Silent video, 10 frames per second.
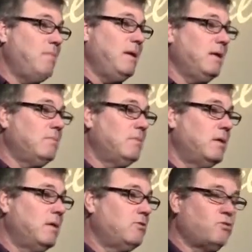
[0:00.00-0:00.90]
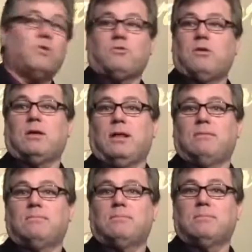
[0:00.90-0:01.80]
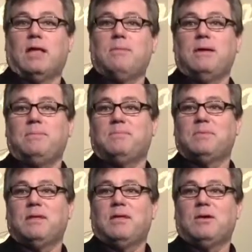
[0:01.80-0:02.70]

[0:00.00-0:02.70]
Amen. Short circuit it. Amen.